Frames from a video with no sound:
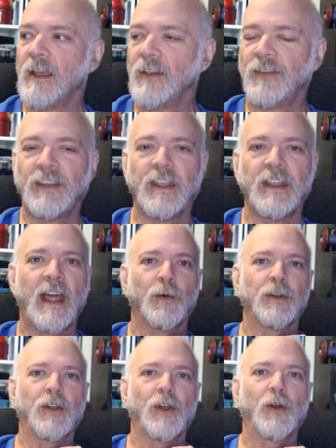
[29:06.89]
seeing how
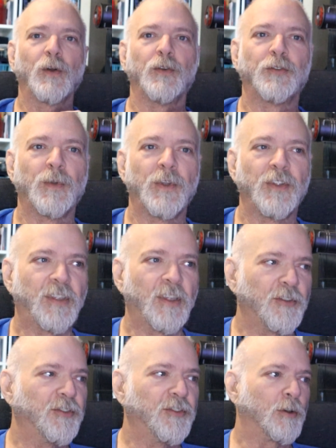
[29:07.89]
it goes, doing a
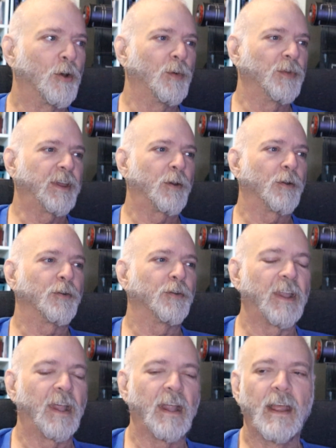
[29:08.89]
session 0 with
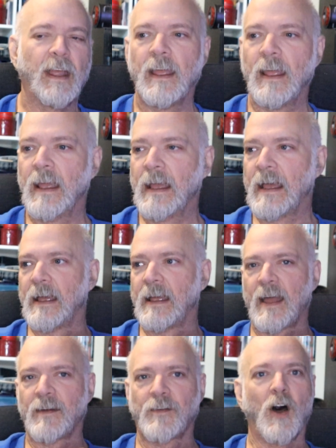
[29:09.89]
characters that have a